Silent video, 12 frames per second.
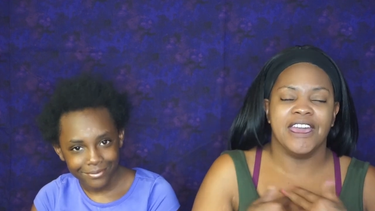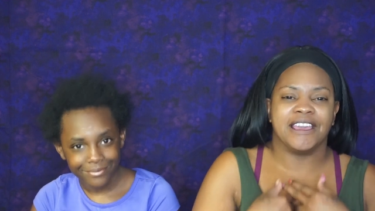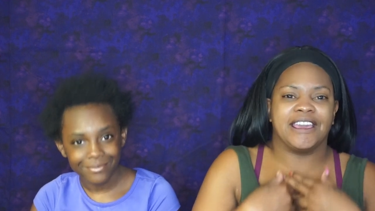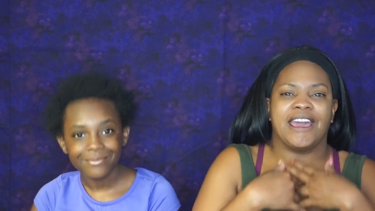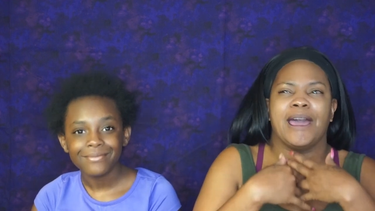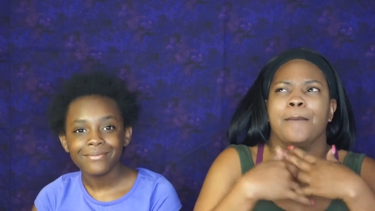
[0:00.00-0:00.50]

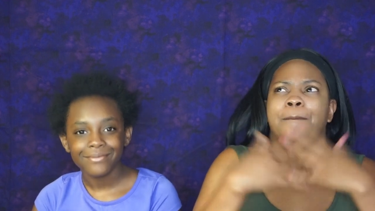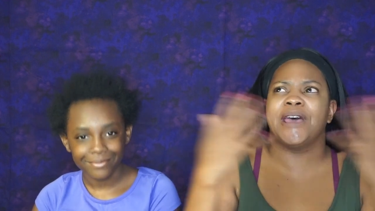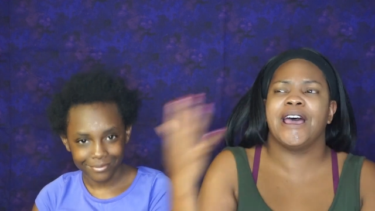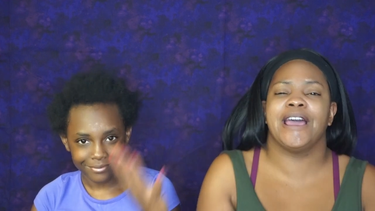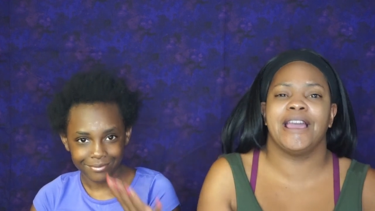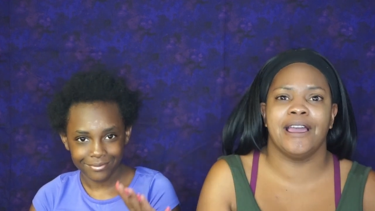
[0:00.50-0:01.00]
Speaker 1: Can't
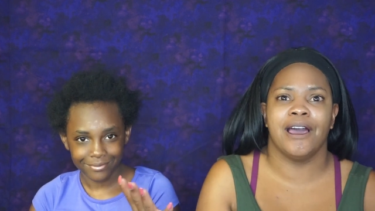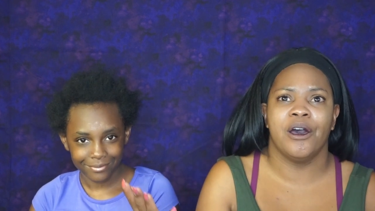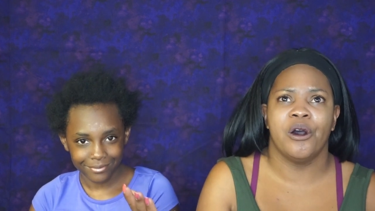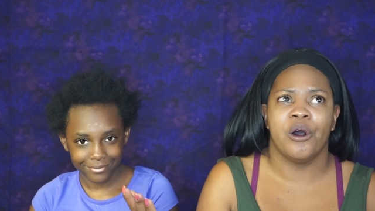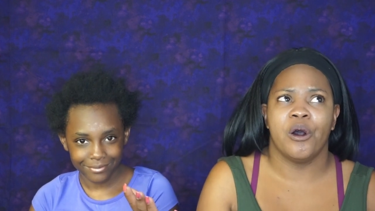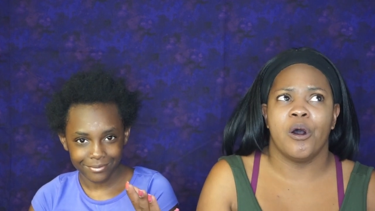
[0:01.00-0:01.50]
paint
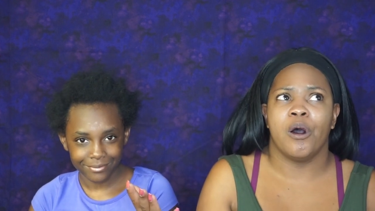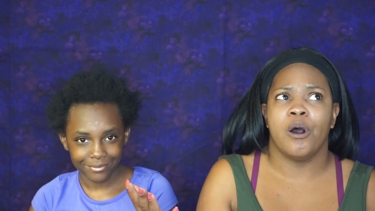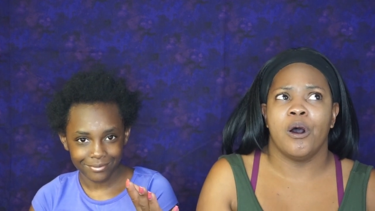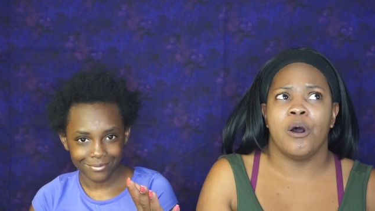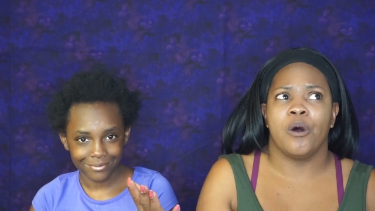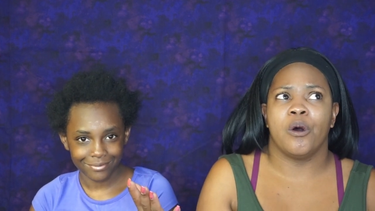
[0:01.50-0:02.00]

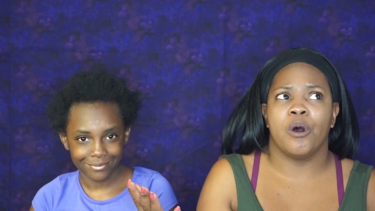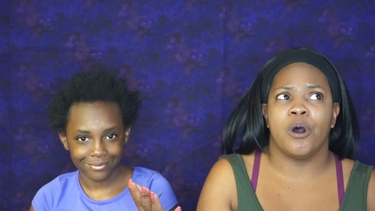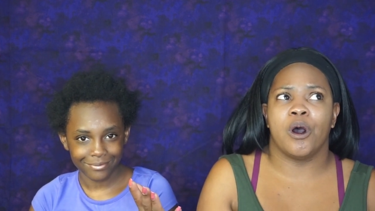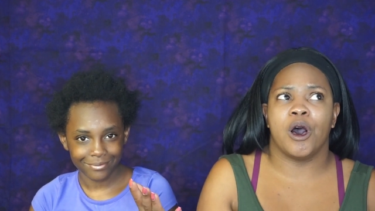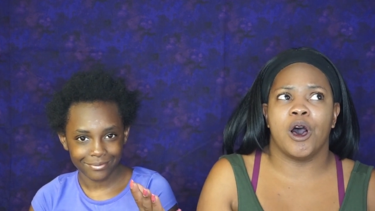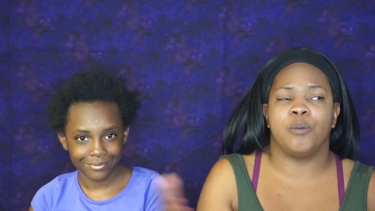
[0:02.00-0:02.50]

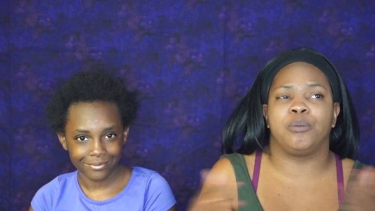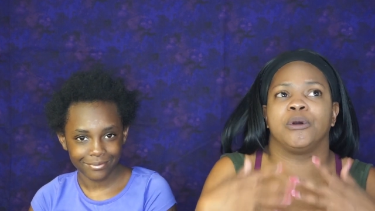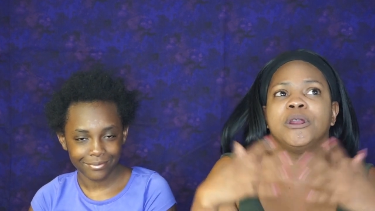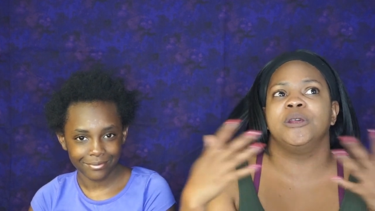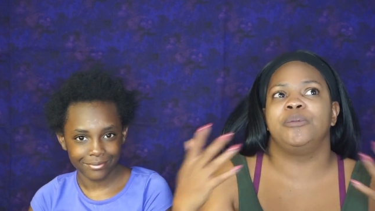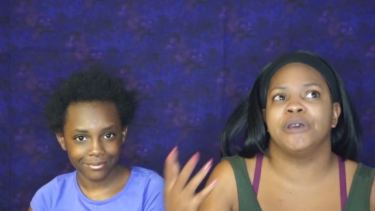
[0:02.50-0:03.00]
a
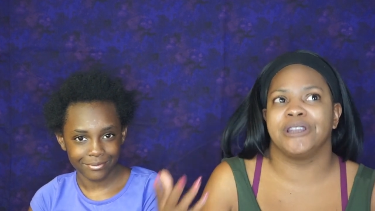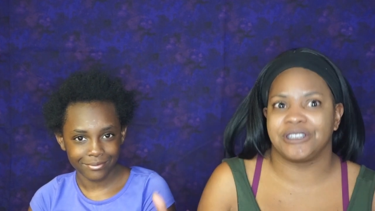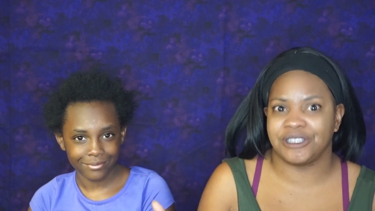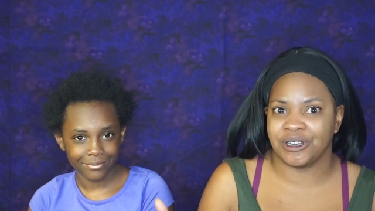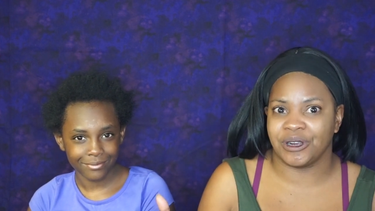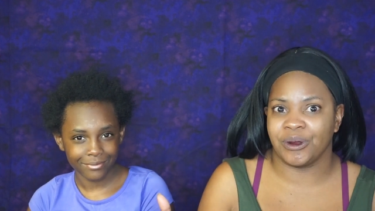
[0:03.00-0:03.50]
pretty
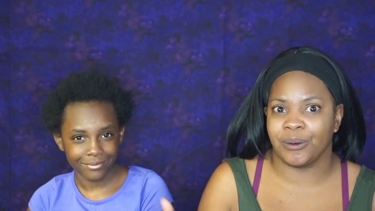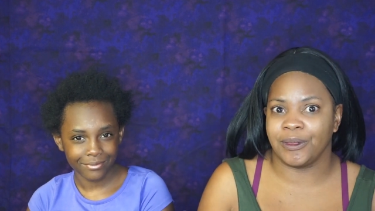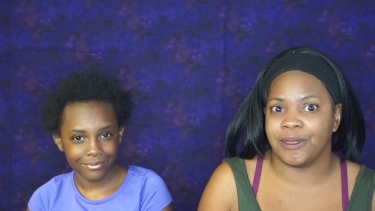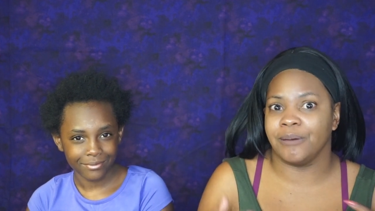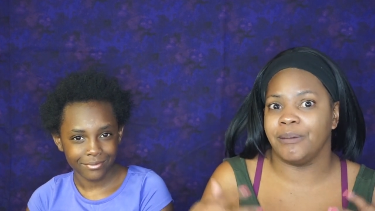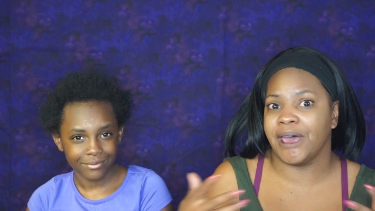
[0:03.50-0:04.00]
picture
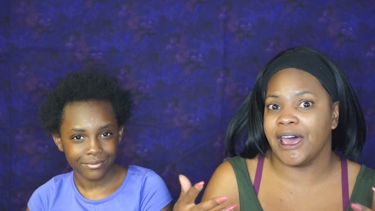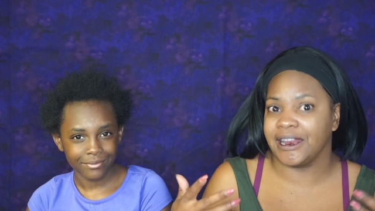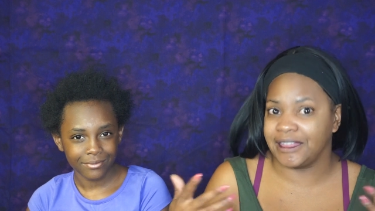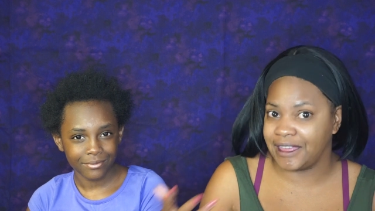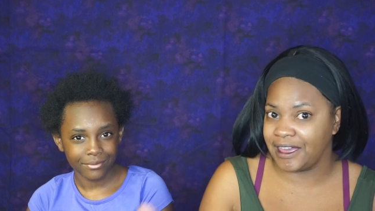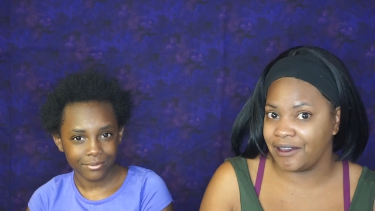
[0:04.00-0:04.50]
with a
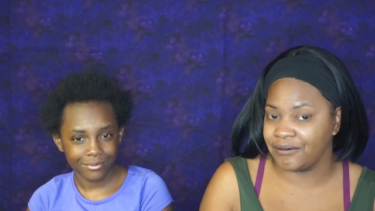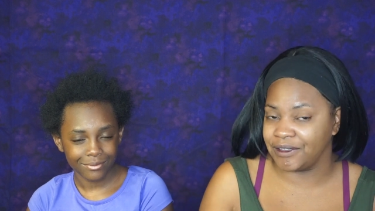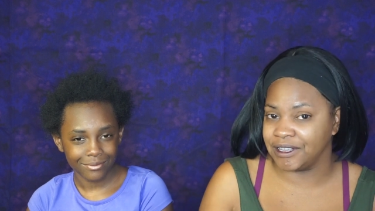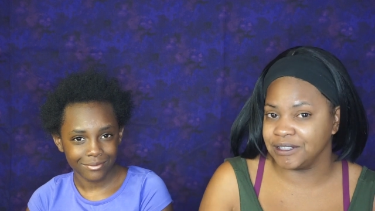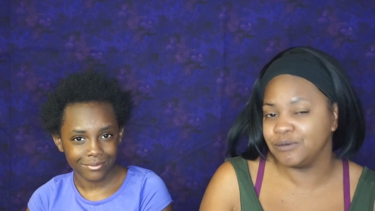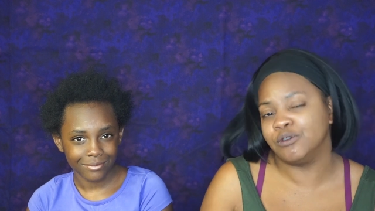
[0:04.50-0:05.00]
bad
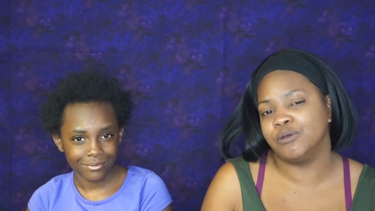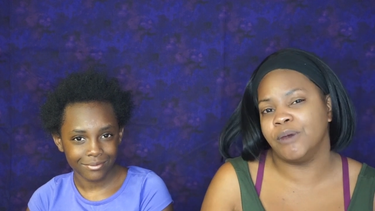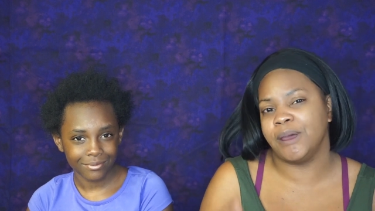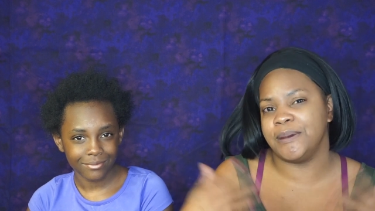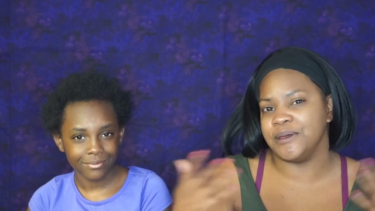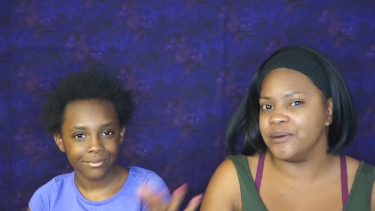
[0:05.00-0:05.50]
canvas. Well,
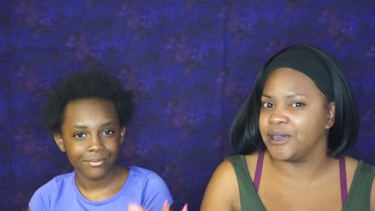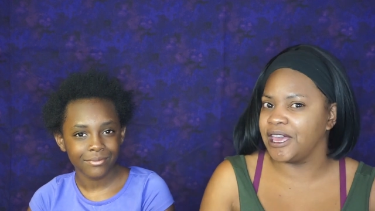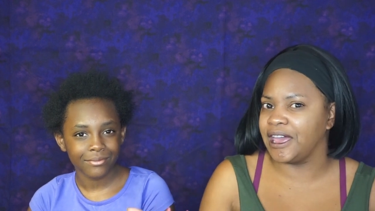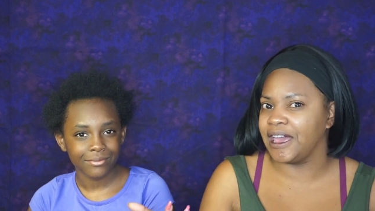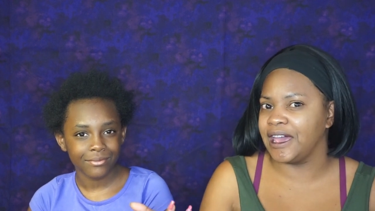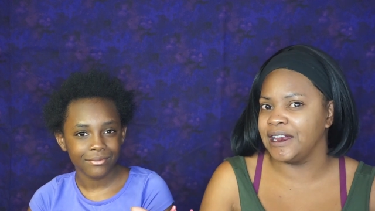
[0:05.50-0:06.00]
maybe you
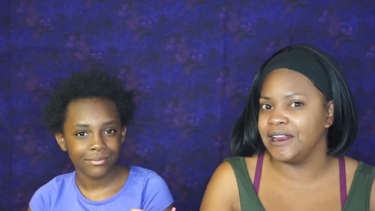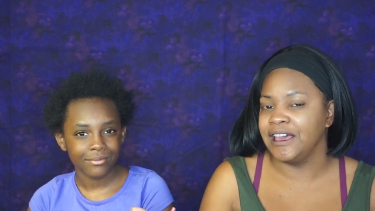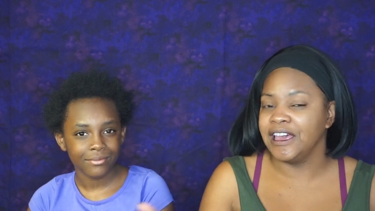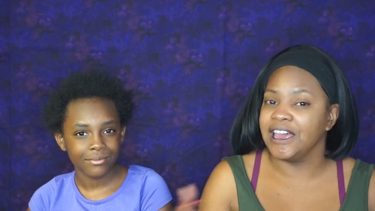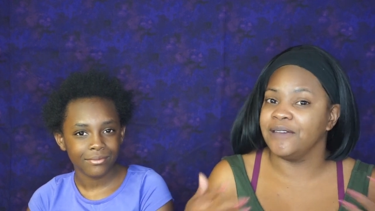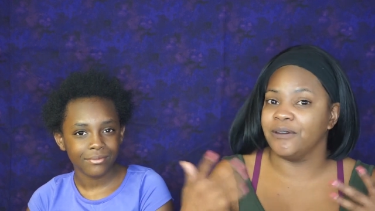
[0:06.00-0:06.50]
can
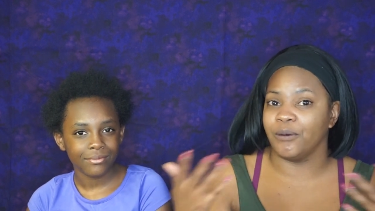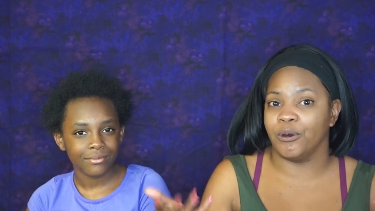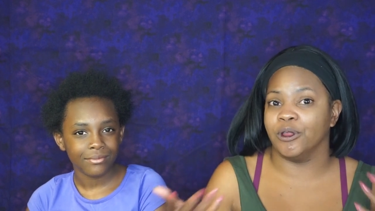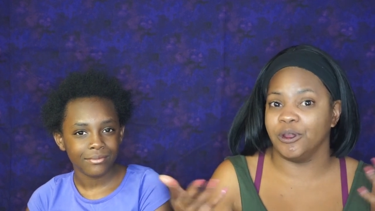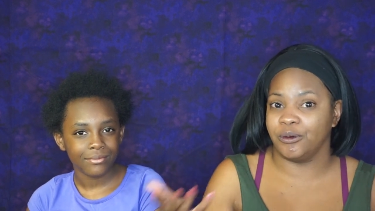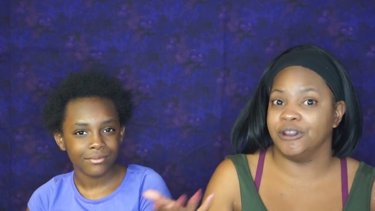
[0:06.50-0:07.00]
if you're
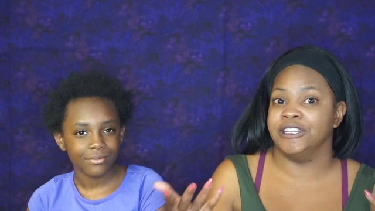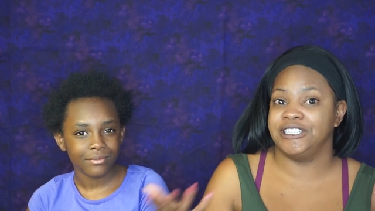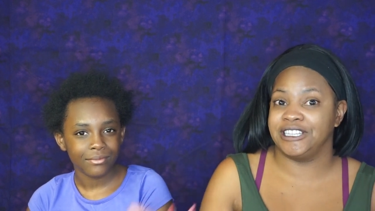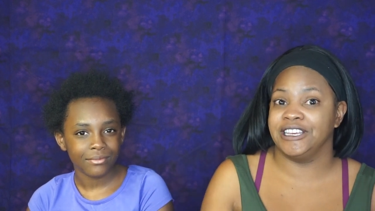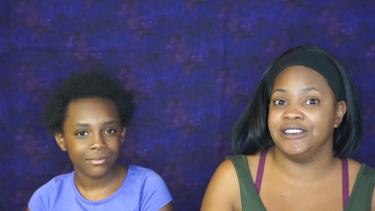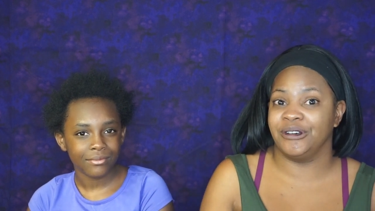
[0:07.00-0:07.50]
really, really
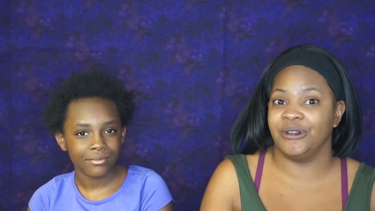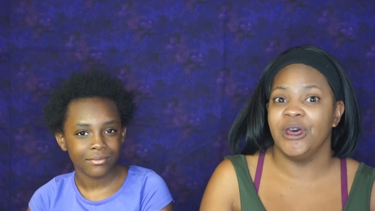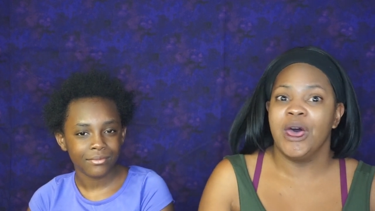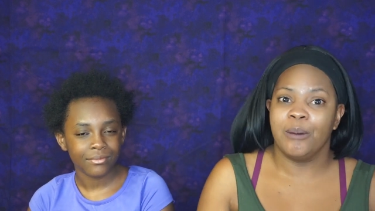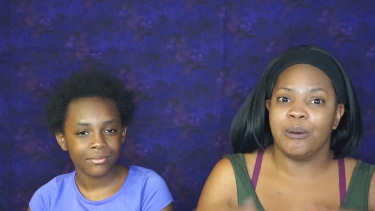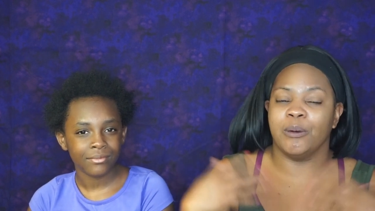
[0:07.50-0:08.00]
skilled,
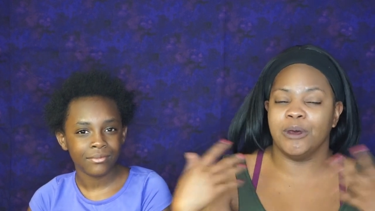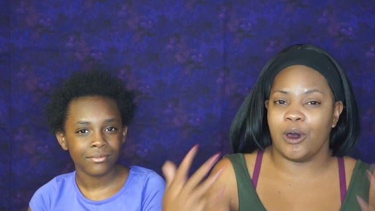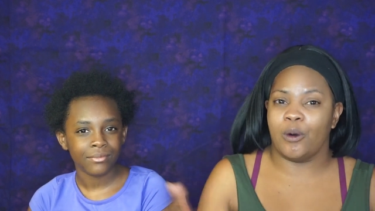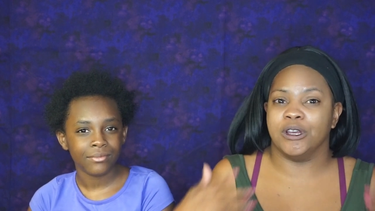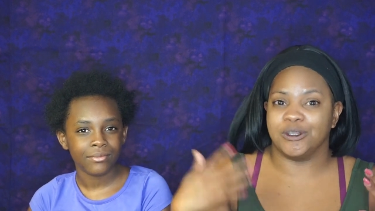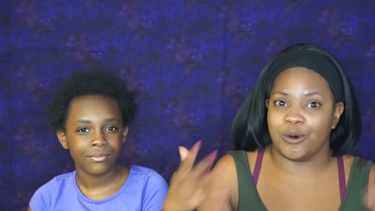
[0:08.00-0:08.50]
but we
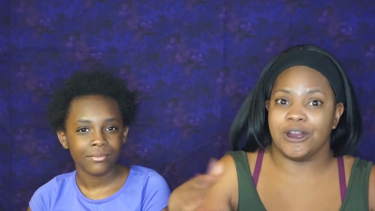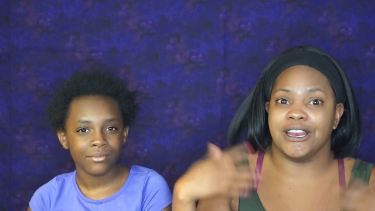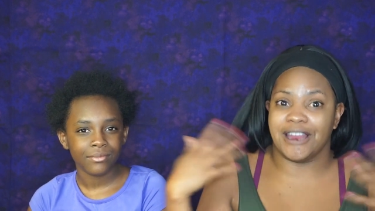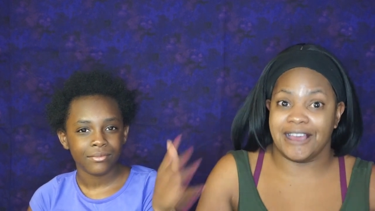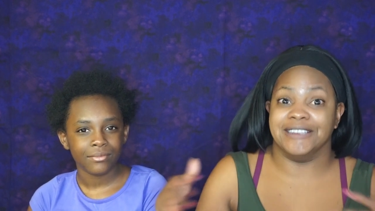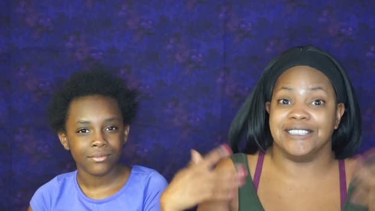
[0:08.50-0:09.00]
always want a
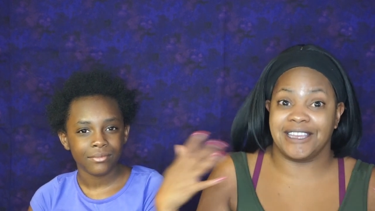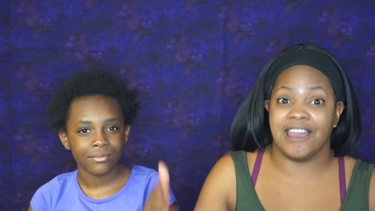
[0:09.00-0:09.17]
nice